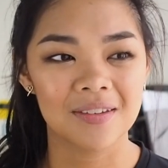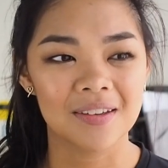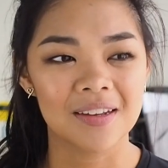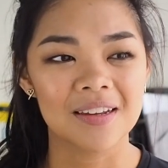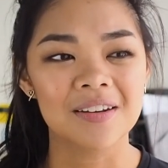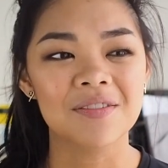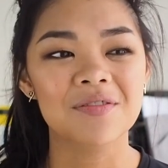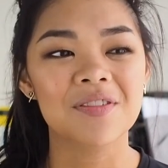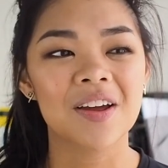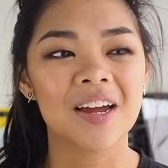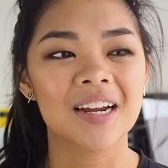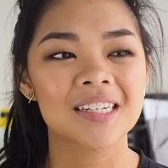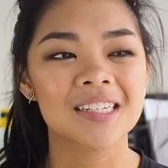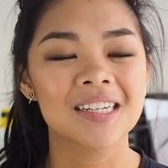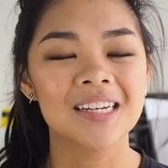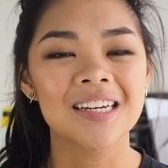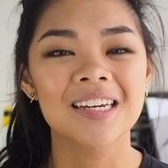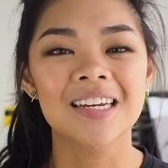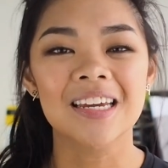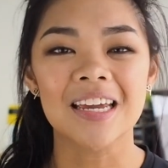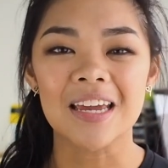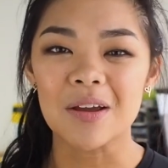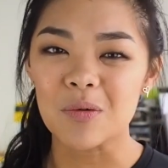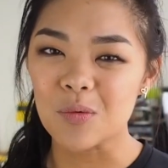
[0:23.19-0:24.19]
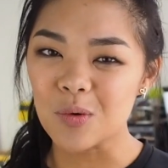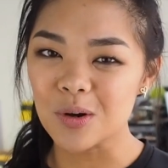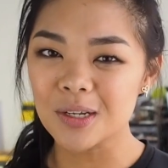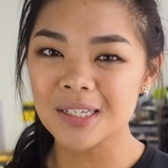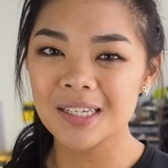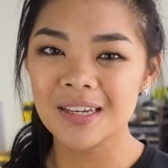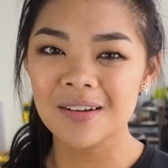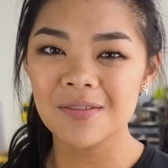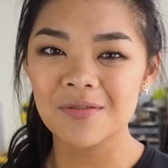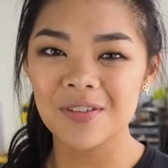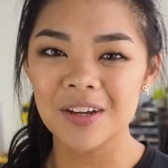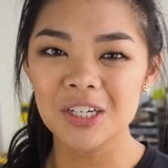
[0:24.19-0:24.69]
In fact, it was
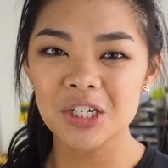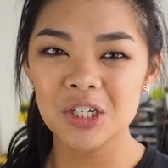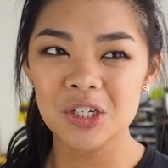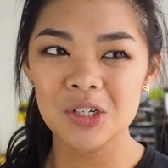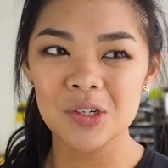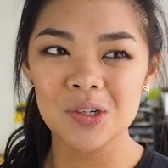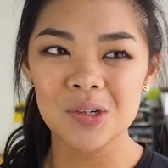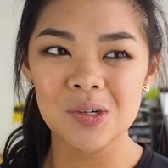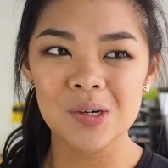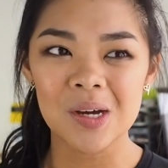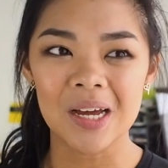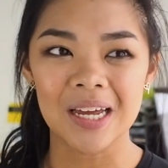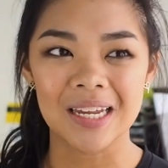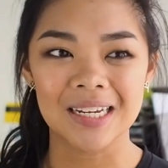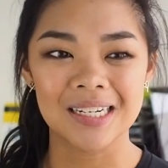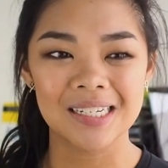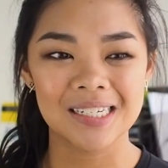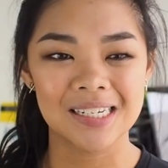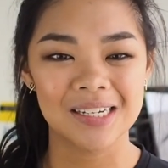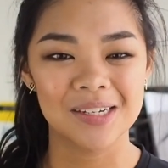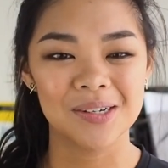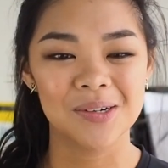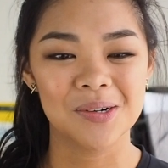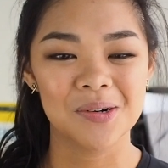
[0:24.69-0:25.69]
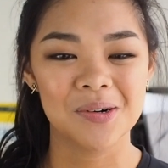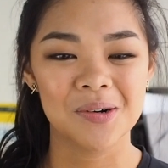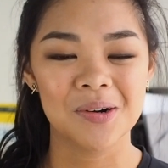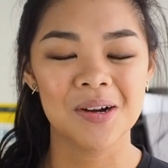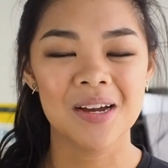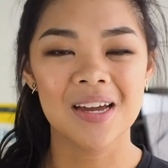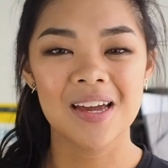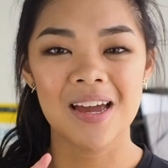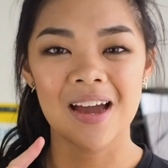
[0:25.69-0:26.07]
conventional until